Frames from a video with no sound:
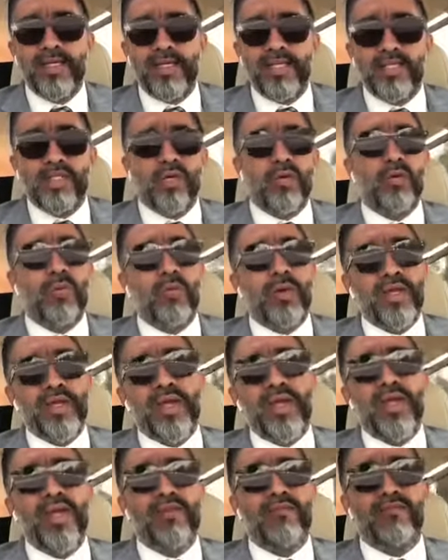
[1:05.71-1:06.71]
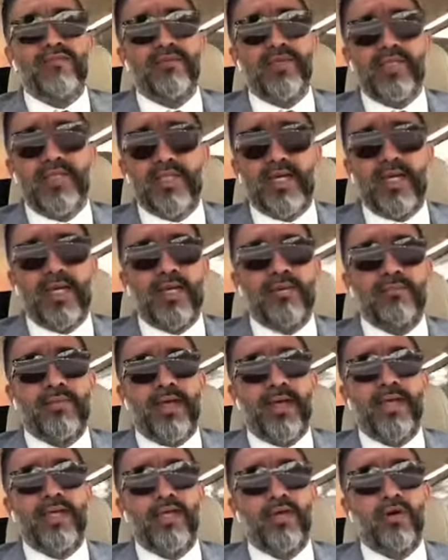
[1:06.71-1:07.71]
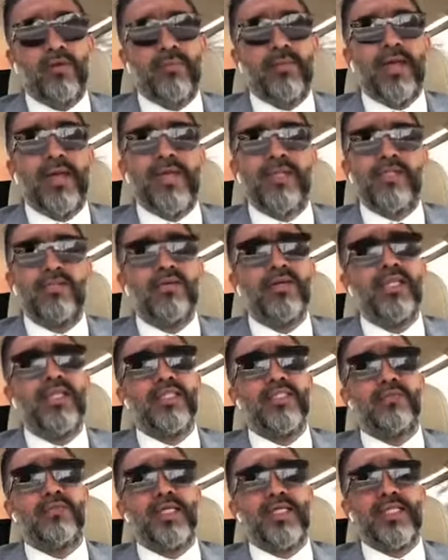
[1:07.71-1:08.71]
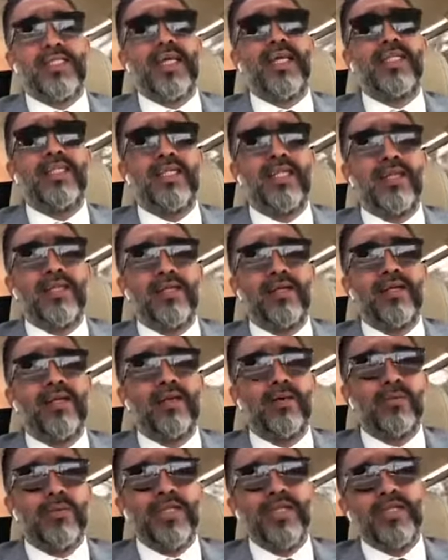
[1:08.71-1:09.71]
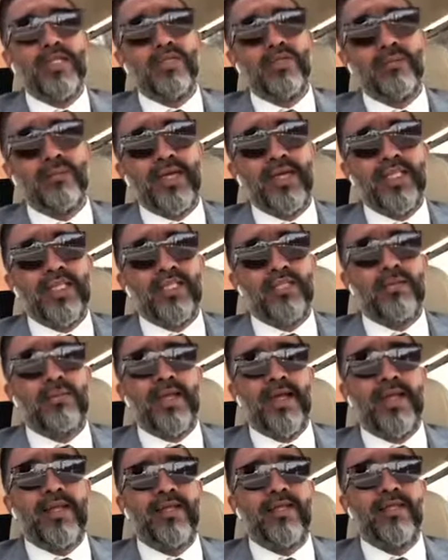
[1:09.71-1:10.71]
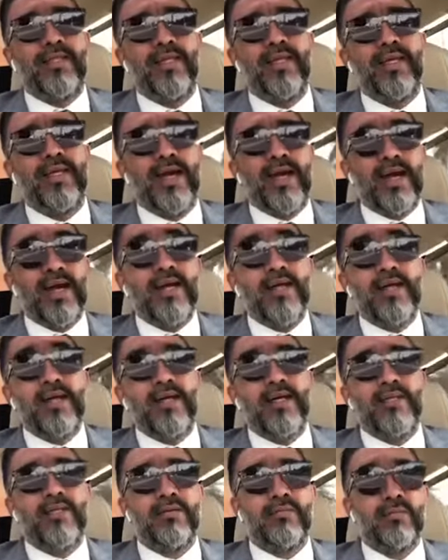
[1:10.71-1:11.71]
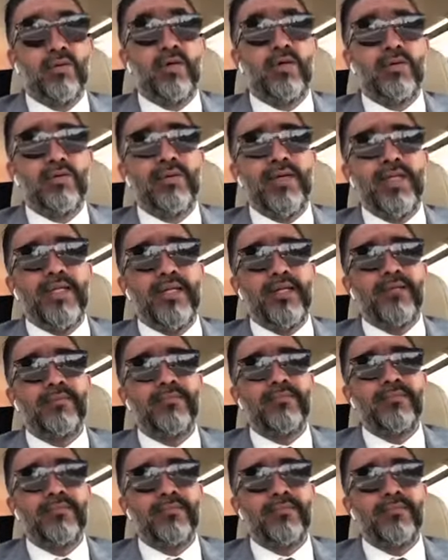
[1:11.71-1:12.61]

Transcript: So when I have free time, I go plant trees because I think we need to make this planet, our Earth, more greener.